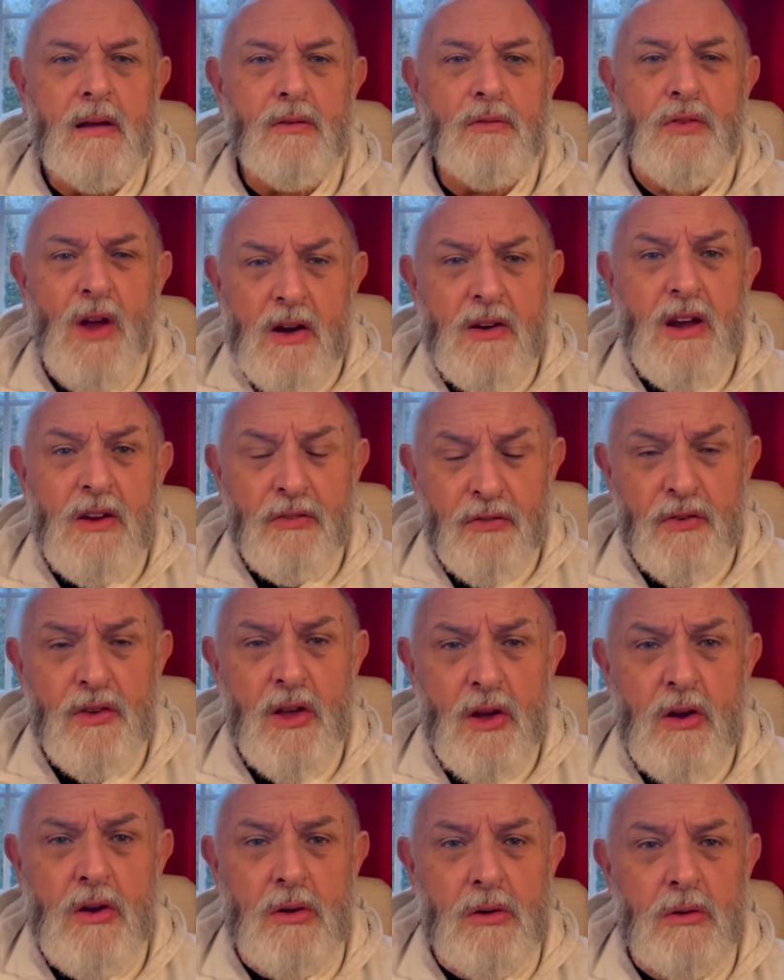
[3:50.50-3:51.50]
Very
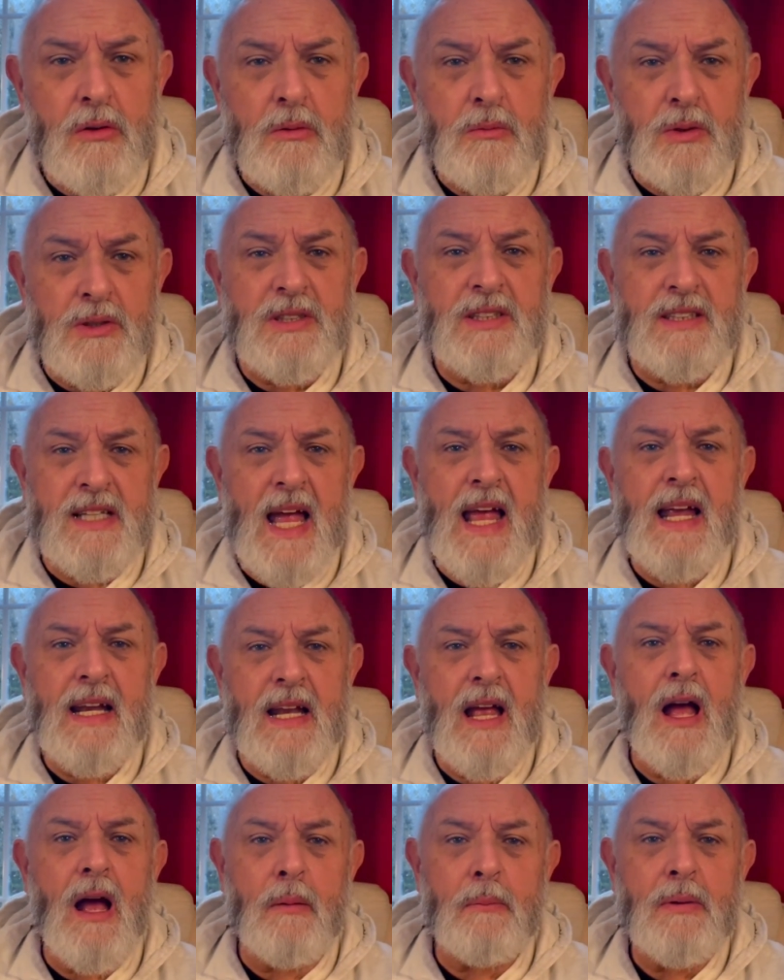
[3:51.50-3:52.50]
few would
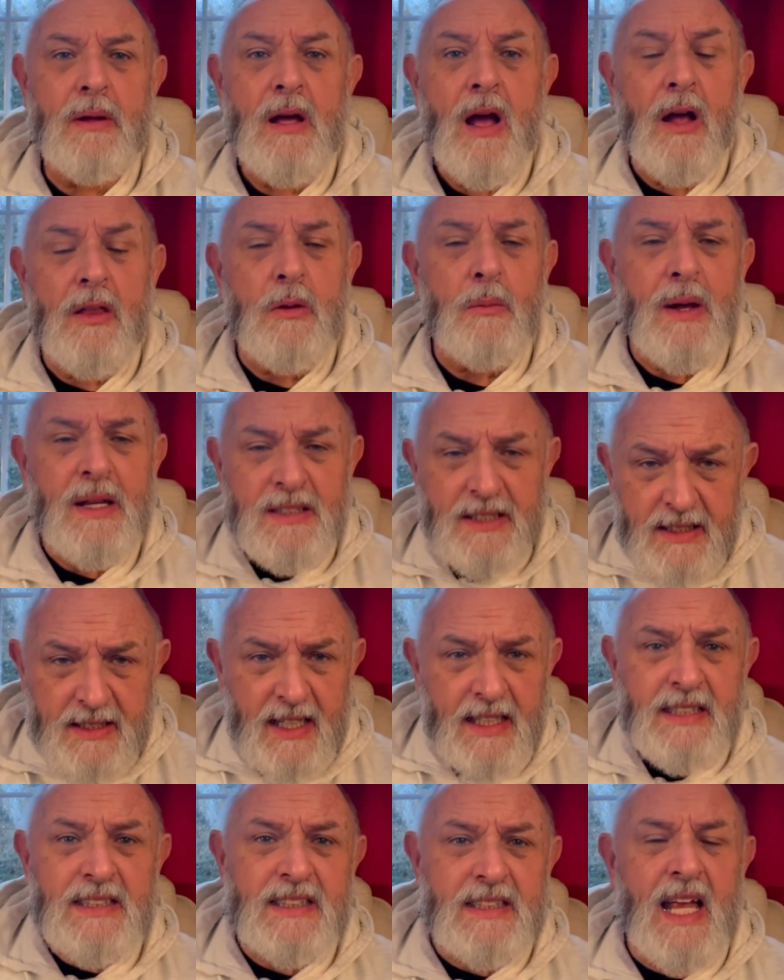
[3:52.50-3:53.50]
stand up. And the ones that
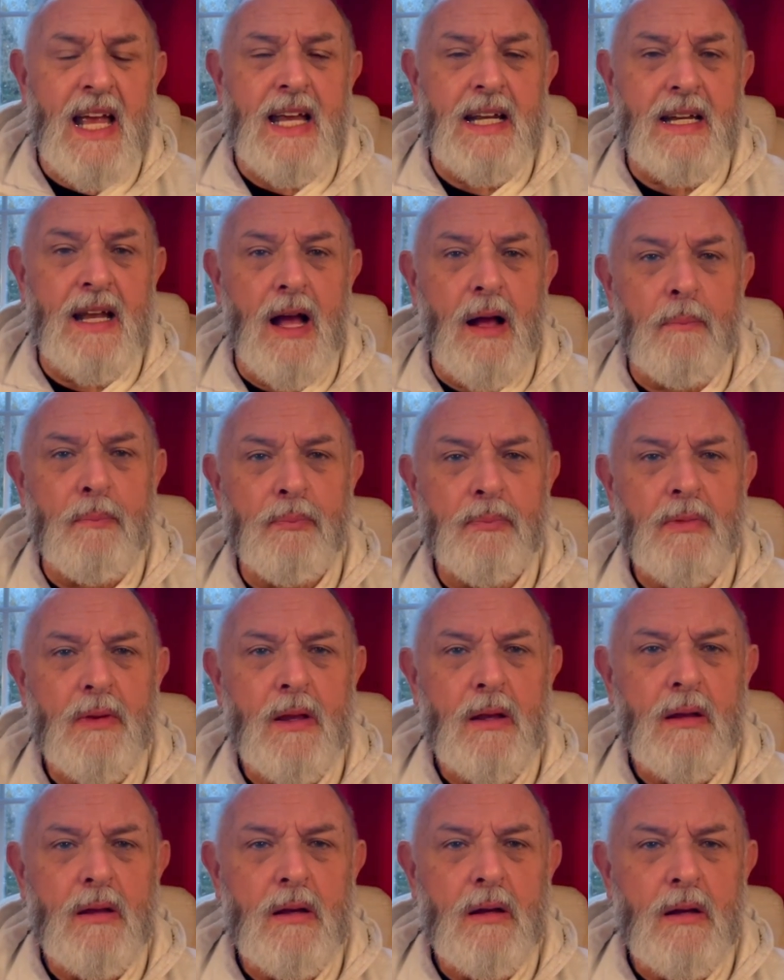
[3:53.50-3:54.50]
did stand up
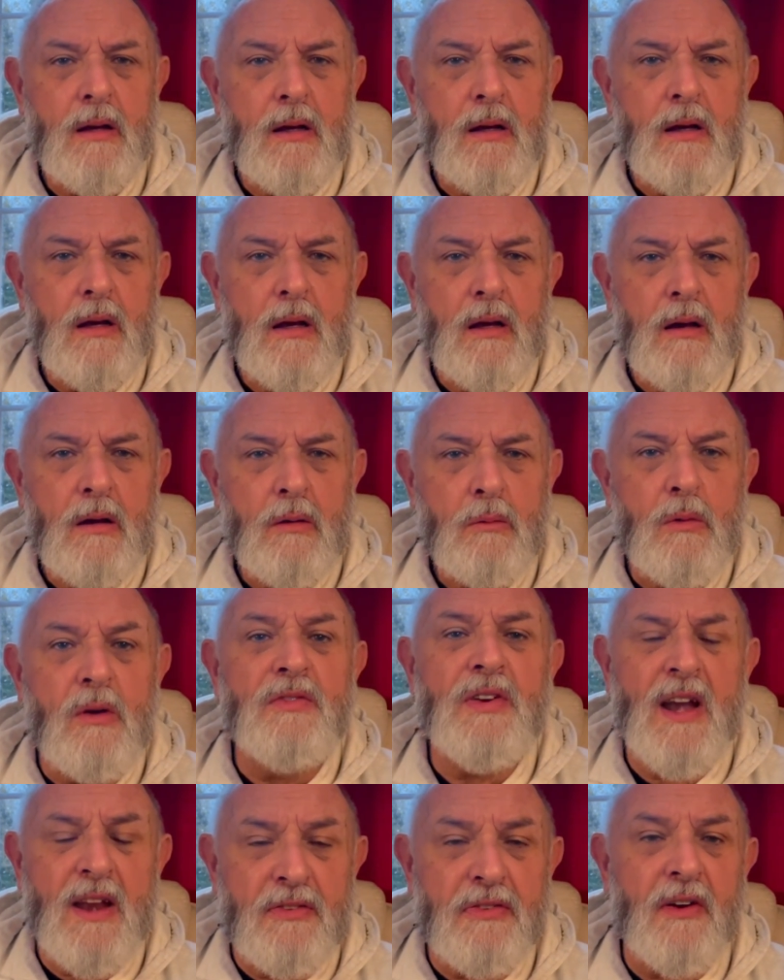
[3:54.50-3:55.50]
were
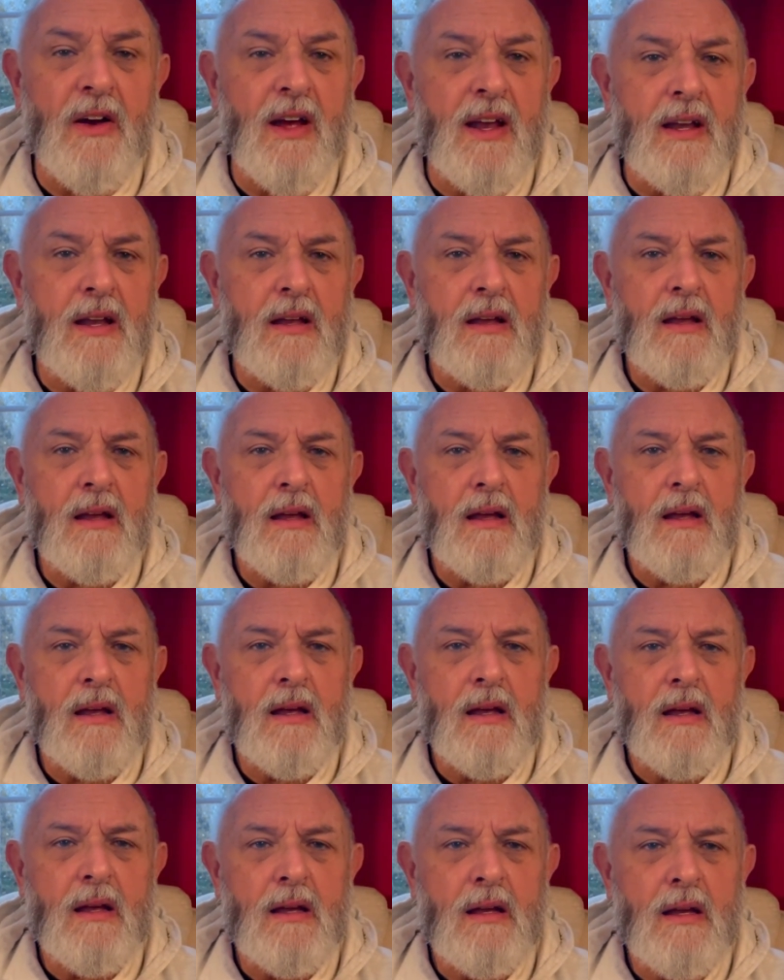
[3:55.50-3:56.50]
vilified,
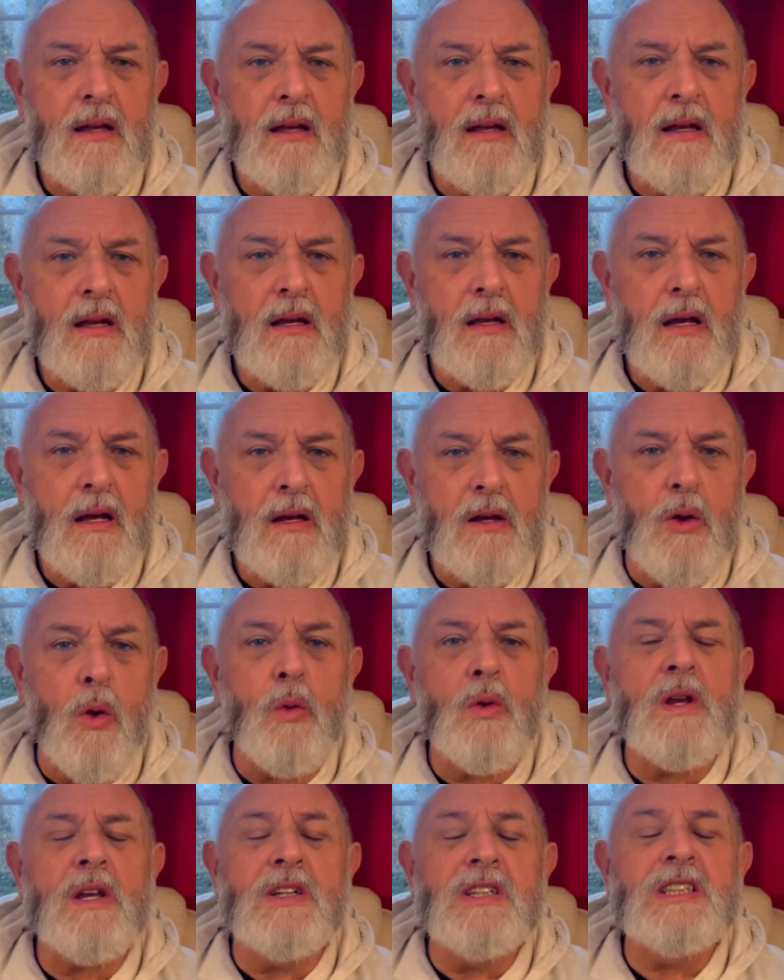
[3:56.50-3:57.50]

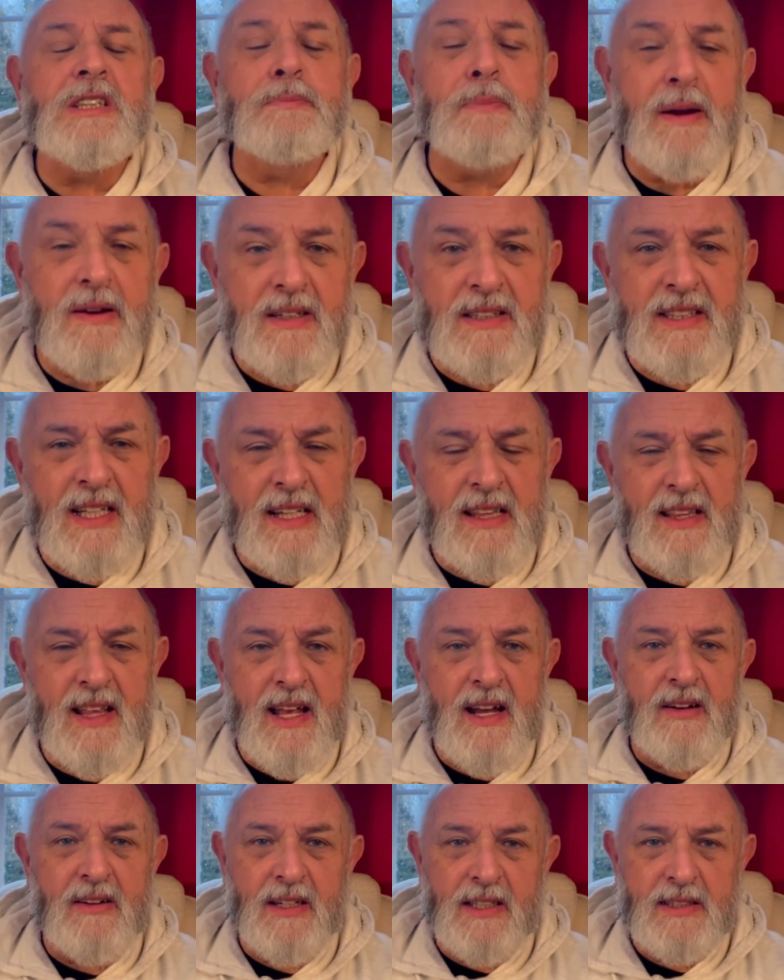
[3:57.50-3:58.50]
called conspiracy
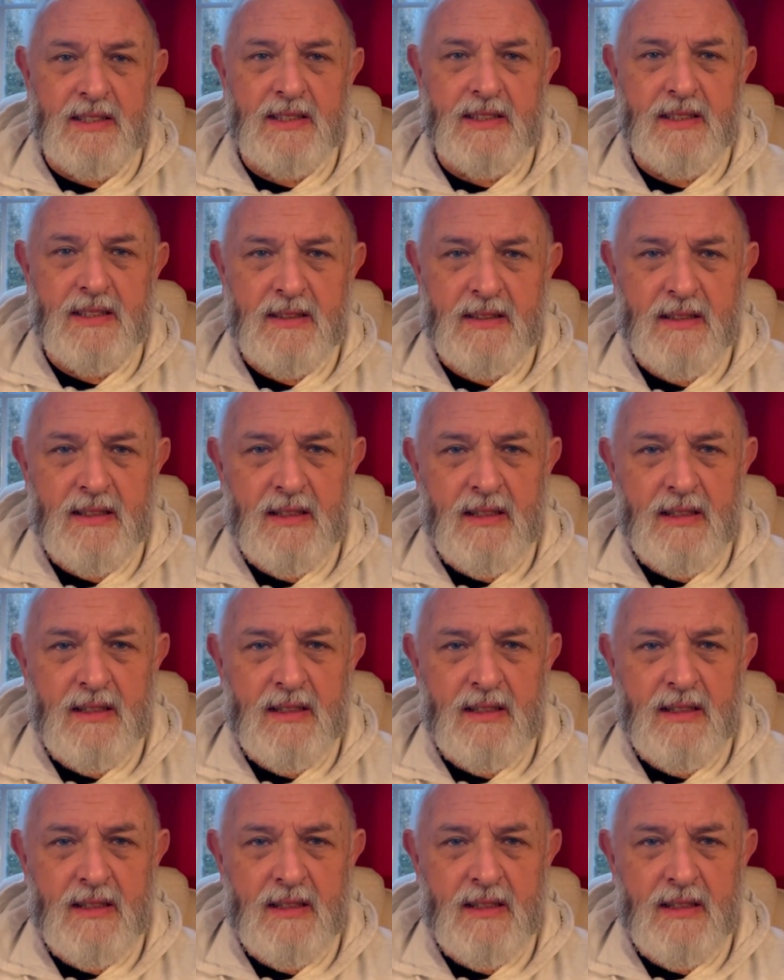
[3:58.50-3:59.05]
theorists.